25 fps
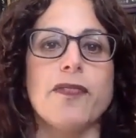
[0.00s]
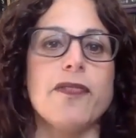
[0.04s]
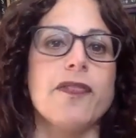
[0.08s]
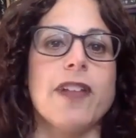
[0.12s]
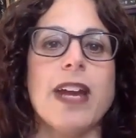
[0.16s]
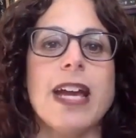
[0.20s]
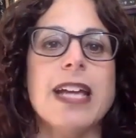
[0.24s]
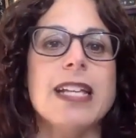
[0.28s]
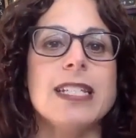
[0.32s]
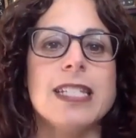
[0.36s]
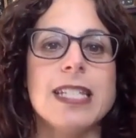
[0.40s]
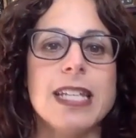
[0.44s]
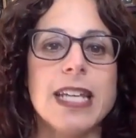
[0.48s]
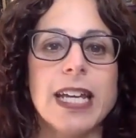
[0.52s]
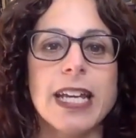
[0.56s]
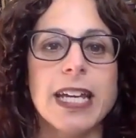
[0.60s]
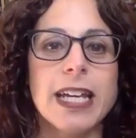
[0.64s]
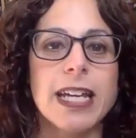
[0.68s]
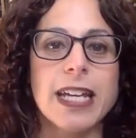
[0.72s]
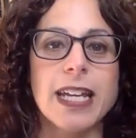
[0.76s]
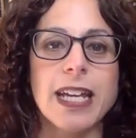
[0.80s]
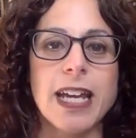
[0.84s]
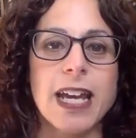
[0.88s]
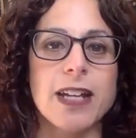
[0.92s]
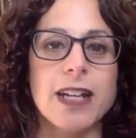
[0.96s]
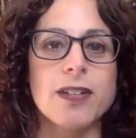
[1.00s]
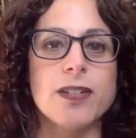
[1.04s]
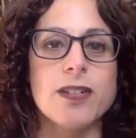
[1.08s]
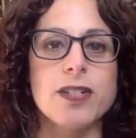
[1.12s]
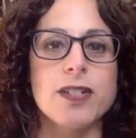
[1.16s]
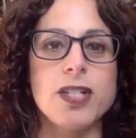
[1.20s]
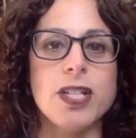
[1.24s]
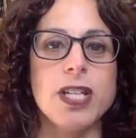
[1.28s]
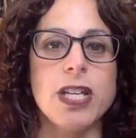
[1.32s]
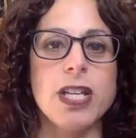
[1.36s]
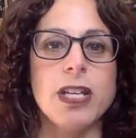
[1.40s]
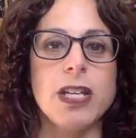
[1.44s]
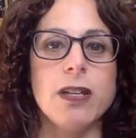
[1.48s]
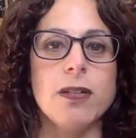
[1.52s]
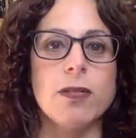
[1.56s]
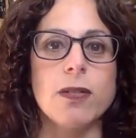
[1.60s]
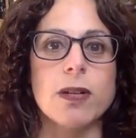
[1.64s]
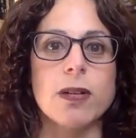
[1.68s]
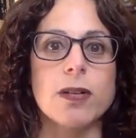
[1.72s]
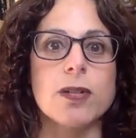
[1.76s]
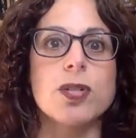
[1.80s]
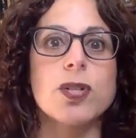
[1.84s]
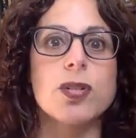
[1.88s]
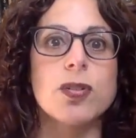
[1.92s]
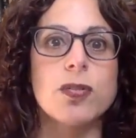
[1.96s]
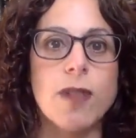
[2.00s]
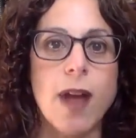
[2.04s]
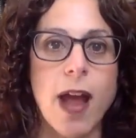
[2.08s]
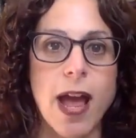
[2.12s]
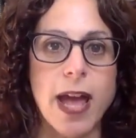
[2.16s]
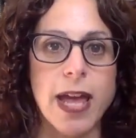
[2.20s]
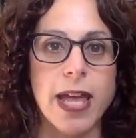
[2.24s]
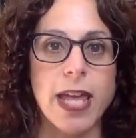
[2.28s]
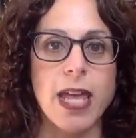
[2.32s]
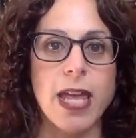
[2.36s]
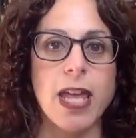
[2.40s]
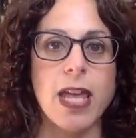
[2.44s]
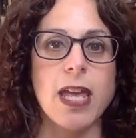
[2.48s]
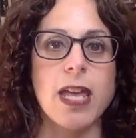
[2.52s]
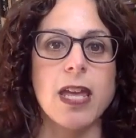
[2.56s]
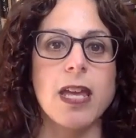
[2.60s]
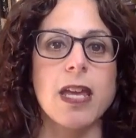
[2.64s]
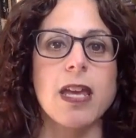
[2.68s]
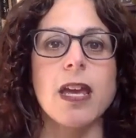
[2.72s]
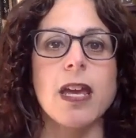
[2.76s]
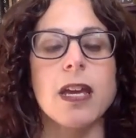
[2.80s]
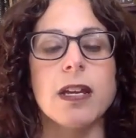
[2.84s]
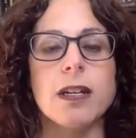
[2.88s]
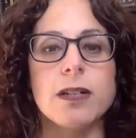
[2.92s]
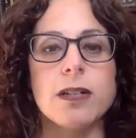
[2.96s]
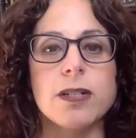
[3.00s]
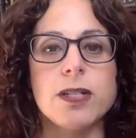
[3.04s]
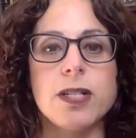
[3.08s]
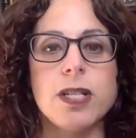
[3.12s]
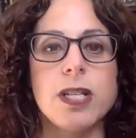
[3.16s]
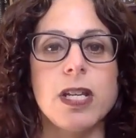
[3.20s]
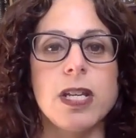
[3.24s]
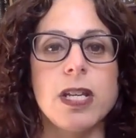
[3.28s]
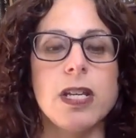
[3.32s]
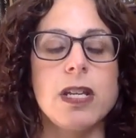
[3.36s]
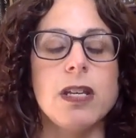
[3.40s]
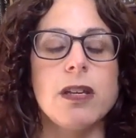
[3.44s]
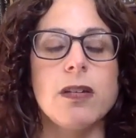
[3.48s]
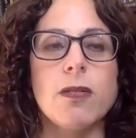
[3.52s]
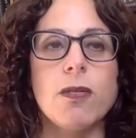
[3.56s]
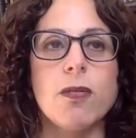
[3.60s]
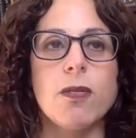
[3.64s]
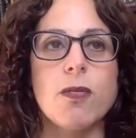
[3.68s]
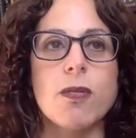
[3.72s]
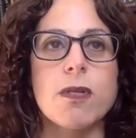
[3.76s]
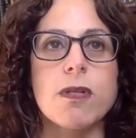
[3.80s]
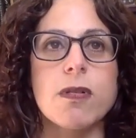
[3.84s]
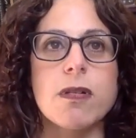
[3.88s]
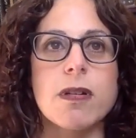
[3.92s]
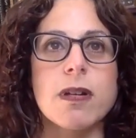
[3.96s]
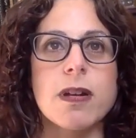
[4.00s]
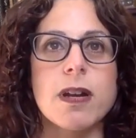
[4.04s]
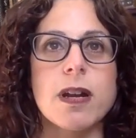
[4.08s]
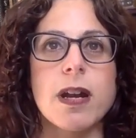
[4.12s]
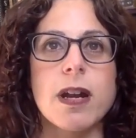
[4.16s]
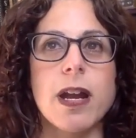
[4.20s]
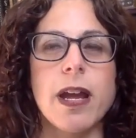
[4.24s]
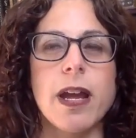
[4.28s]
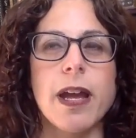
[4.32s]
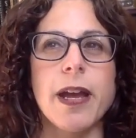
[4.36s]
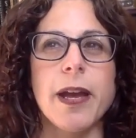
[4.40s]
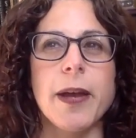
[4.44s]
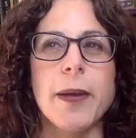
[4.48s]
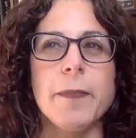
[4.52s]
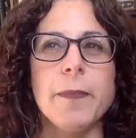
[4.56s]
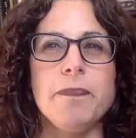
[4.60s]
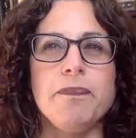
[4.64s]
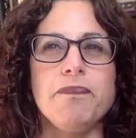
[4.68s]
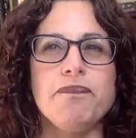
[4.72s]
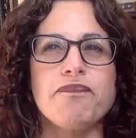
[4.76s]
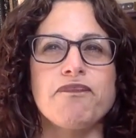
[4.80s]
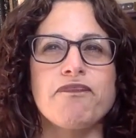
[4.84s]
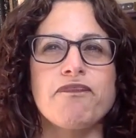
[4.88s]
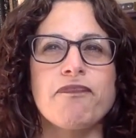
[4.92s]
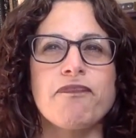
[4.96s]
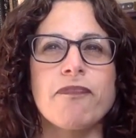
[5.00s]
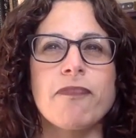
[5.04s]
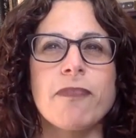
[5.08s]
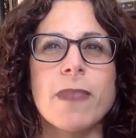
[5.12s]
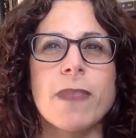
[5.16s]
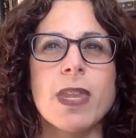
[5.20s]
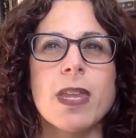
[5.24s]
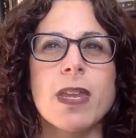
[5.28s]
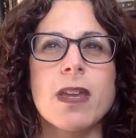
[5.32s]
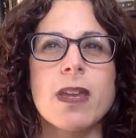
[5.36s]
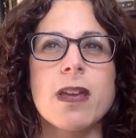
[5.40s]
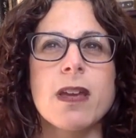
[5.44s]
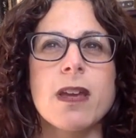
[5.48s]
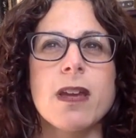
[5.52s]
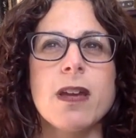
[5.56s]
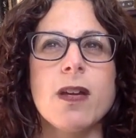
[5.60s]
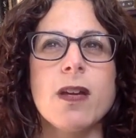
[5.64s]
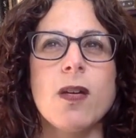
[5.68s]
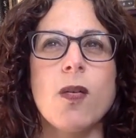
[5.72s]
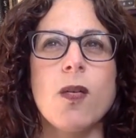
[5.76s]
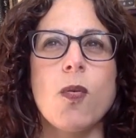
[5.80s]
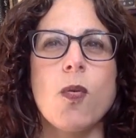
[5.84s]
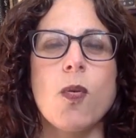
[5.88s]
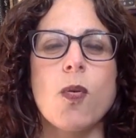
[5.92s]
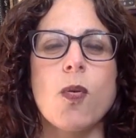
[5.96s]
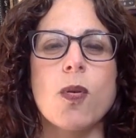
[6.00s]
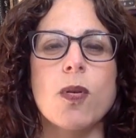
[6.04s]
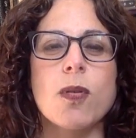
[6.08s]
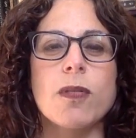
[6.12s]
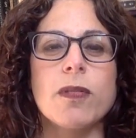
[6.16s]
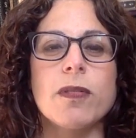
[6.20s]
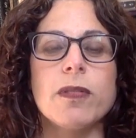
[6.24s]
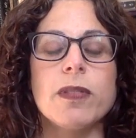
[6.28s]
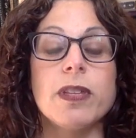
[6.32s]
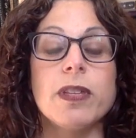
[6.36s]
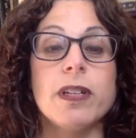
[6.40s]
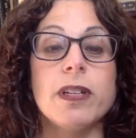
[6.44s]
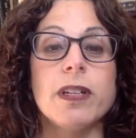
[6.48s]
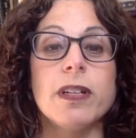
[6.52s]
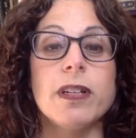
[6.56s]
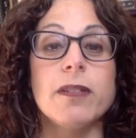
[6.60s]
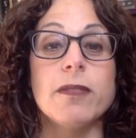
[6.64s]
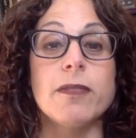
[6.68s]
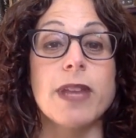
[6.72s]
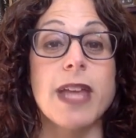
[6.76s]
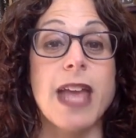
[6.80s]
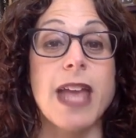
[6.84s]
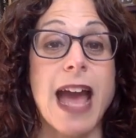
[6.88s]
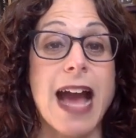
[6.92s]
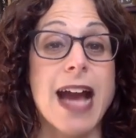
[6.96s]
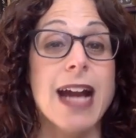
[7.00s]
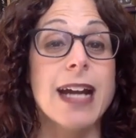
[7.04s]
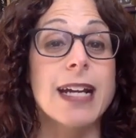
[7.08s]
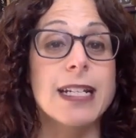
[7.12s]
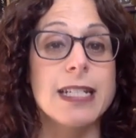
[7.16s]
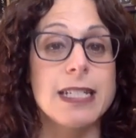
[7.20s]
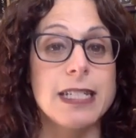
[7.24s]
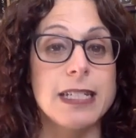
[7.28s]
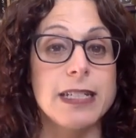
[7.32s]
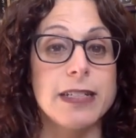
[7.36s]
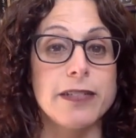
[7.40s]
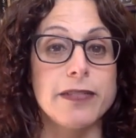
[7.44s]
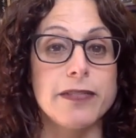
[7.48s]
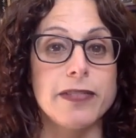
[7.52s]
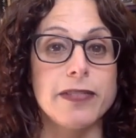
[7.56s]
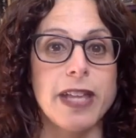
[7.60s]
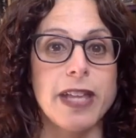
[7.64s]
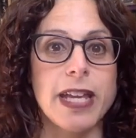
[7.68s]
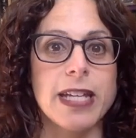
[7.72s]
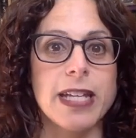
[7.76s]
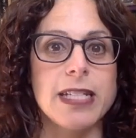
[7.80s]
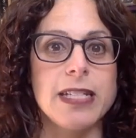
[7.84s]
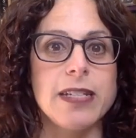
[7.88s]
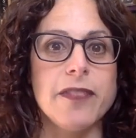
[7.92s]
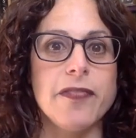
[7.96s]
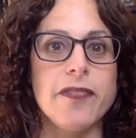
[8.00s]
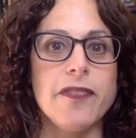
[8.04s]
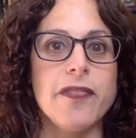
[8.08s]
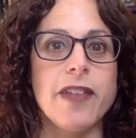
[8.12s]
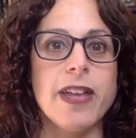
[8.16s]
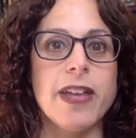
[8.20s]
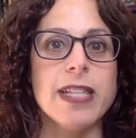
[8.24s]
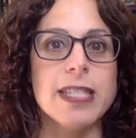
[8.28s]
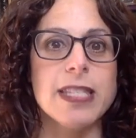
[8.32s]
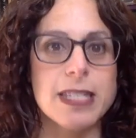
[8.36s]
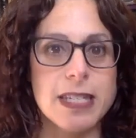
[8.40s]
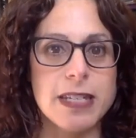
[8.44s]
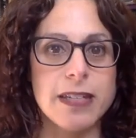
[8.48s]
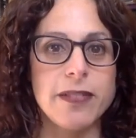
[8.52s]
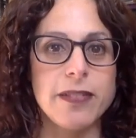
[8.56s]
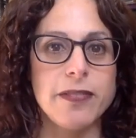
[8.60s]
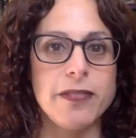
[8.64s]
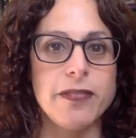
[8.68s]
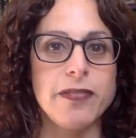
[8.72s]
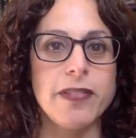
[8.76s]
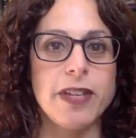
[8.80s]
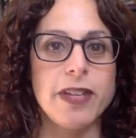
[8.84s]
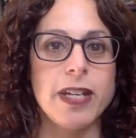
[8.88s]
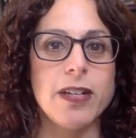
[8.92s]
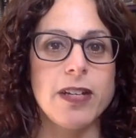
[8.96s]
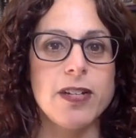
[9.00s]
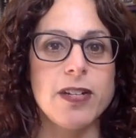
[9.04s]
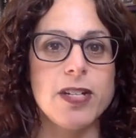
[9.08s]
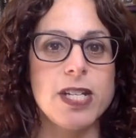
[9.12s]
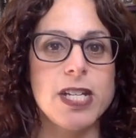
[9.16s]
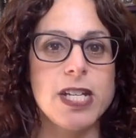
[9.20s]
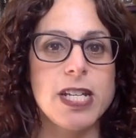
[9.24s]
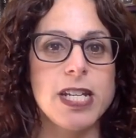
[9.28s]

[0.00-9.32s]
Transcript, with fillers: frantic energy or trying energy or um or the reactive like defensive energy